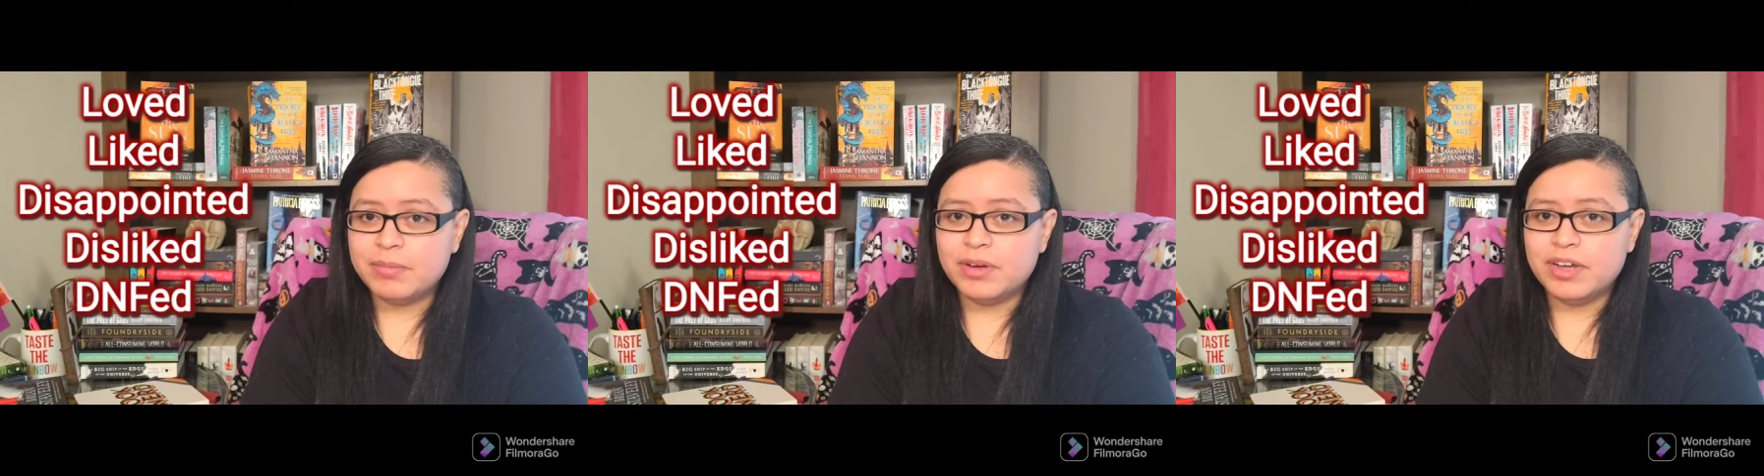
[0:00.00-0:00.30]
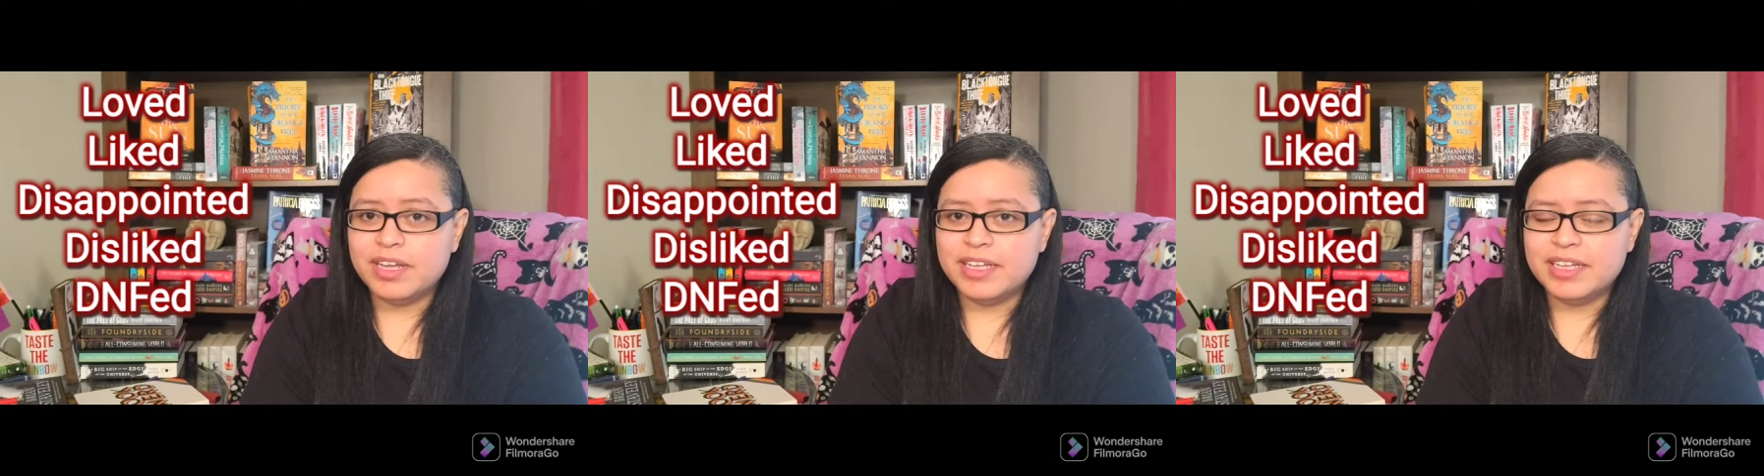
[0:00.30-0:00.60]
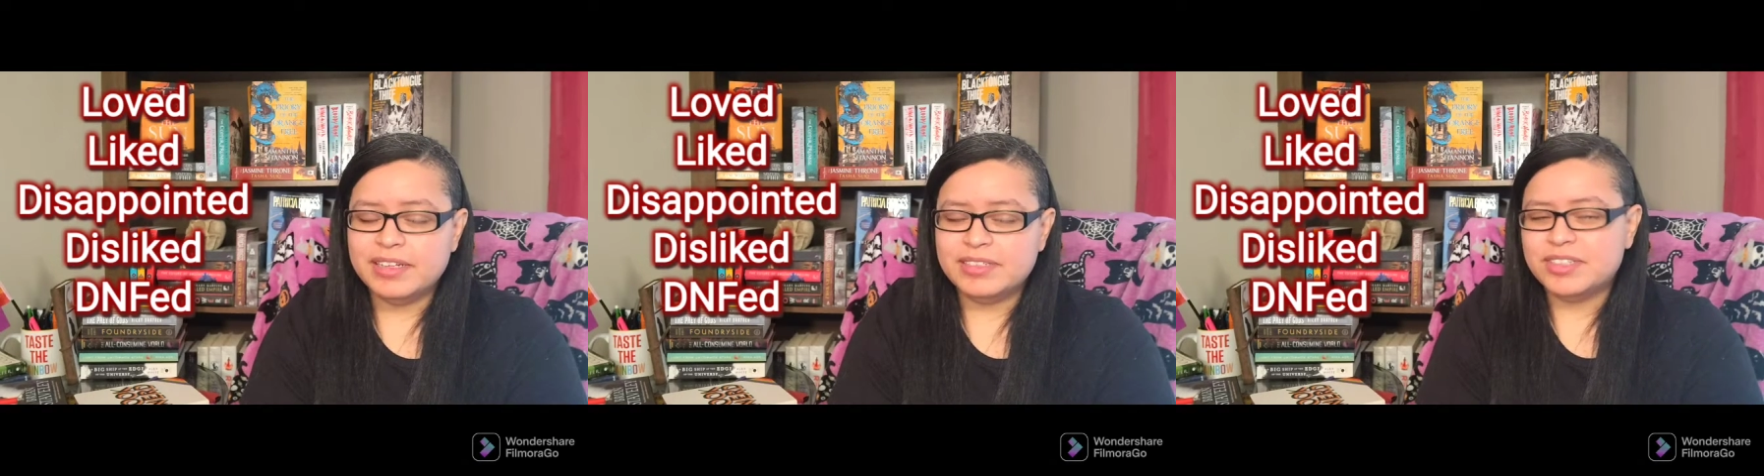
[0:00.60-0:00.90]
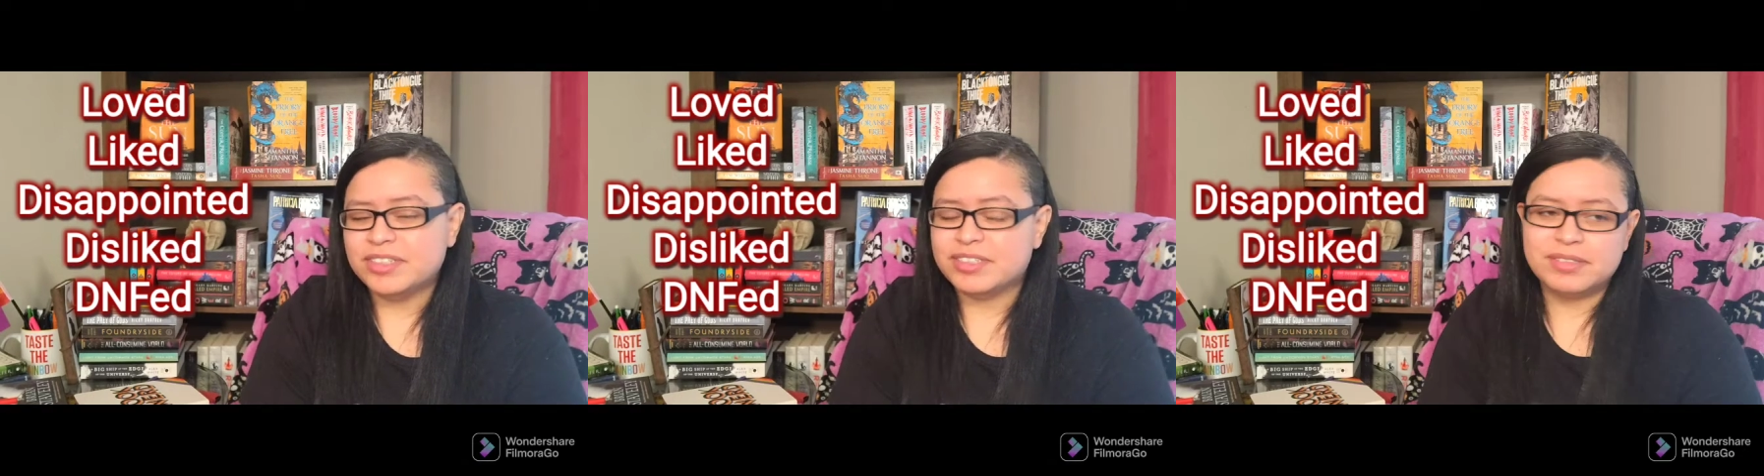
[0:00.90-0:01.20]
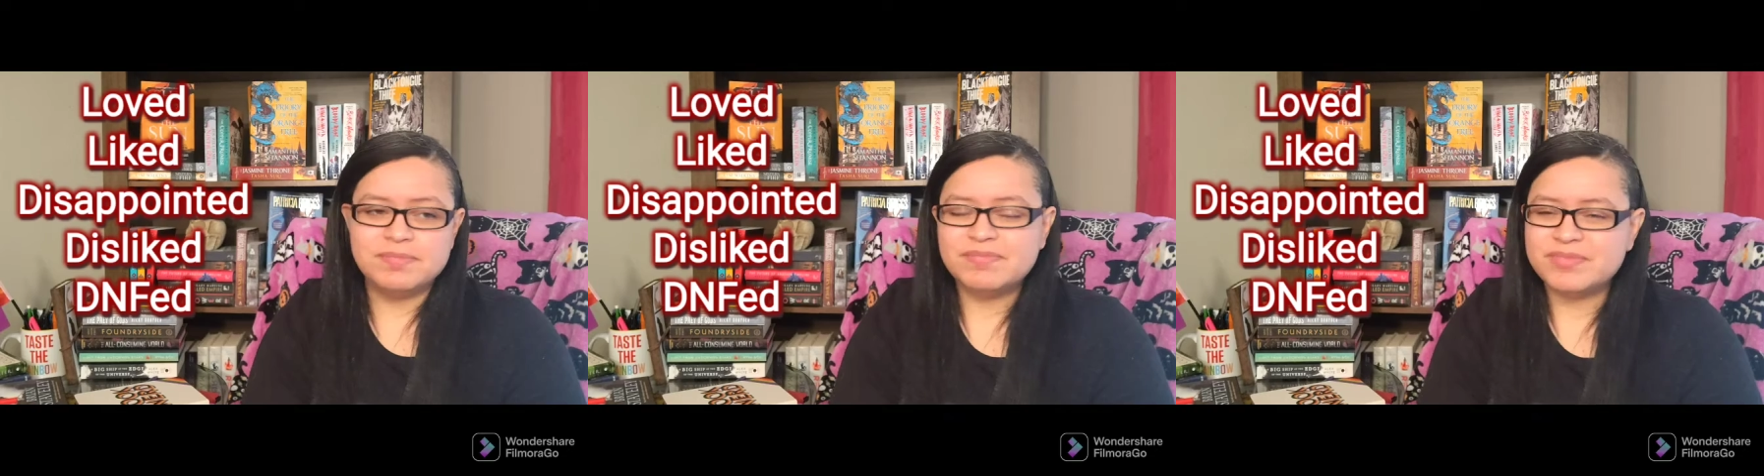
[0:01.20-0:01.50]
but it just
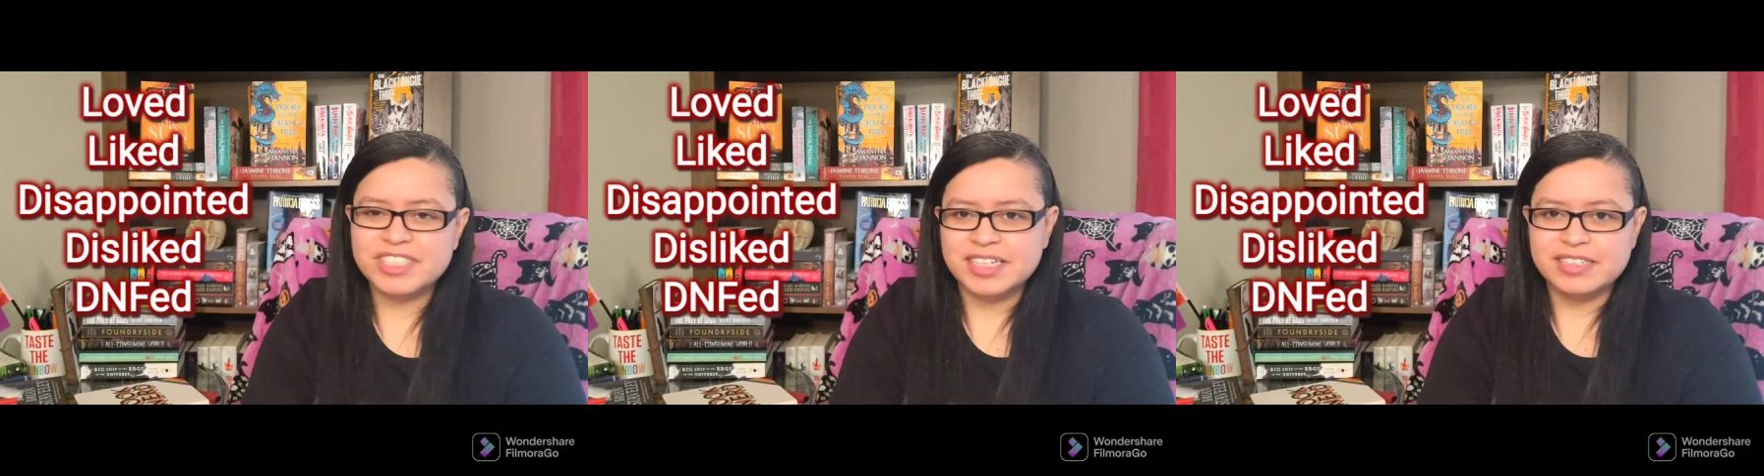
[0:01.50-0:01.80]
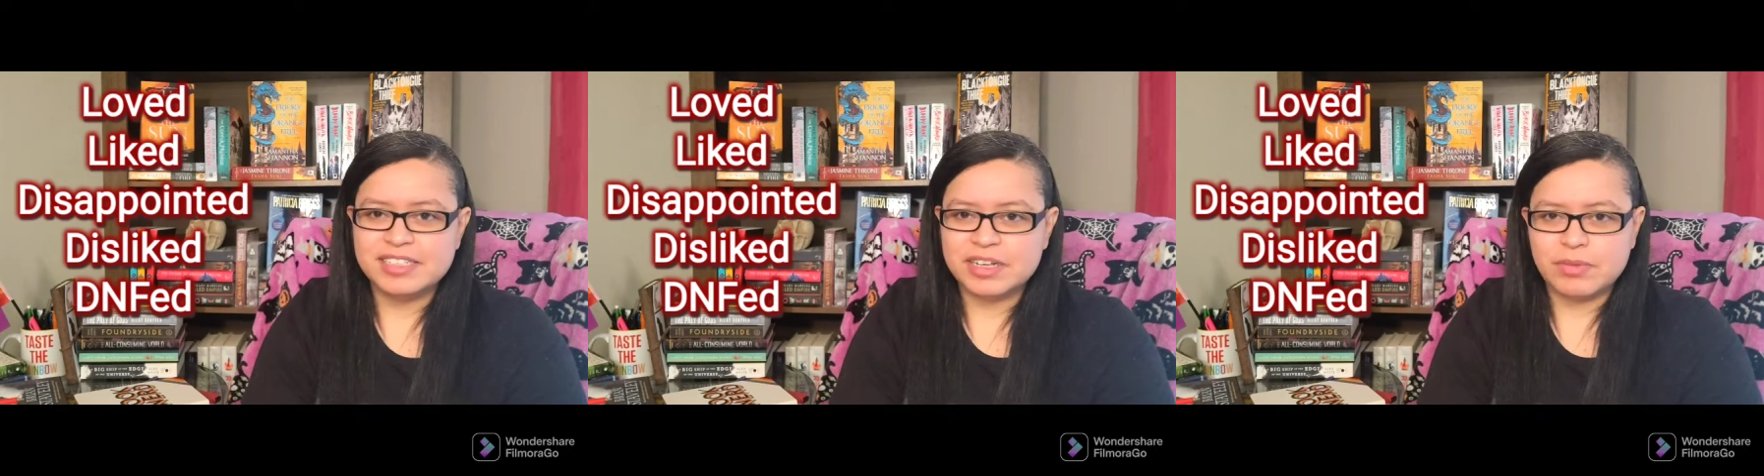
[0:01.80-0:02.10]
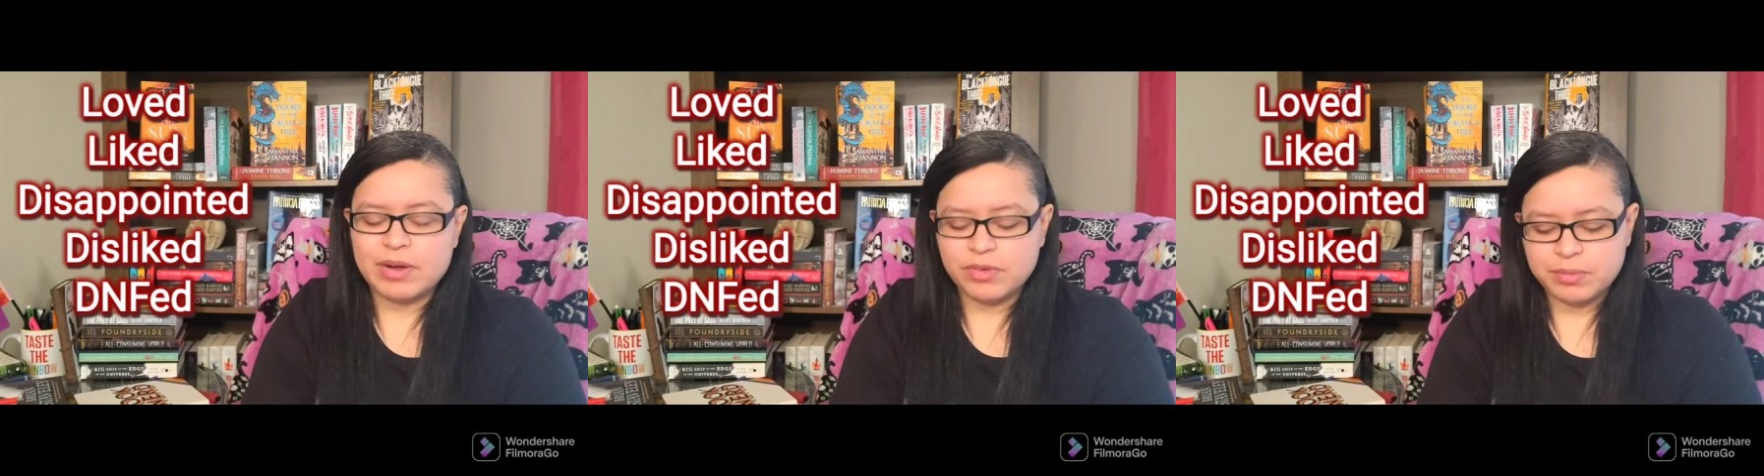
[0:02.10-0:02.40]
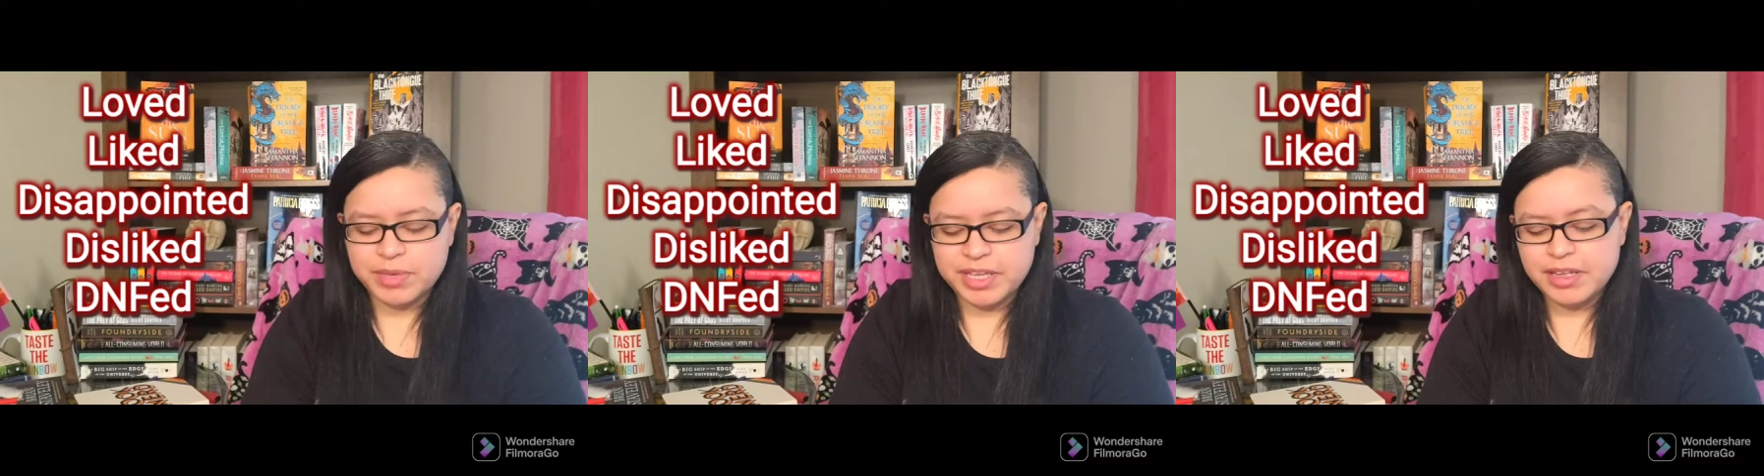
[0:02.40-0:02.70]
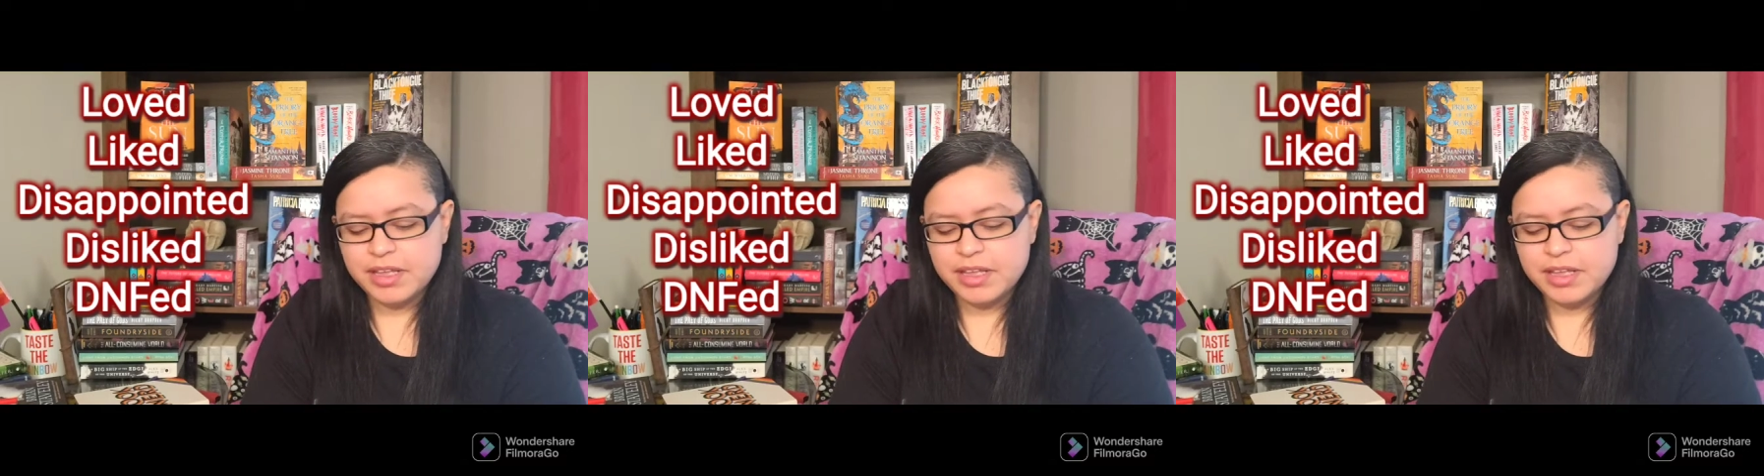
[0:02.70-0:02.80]
didn't sit right with me.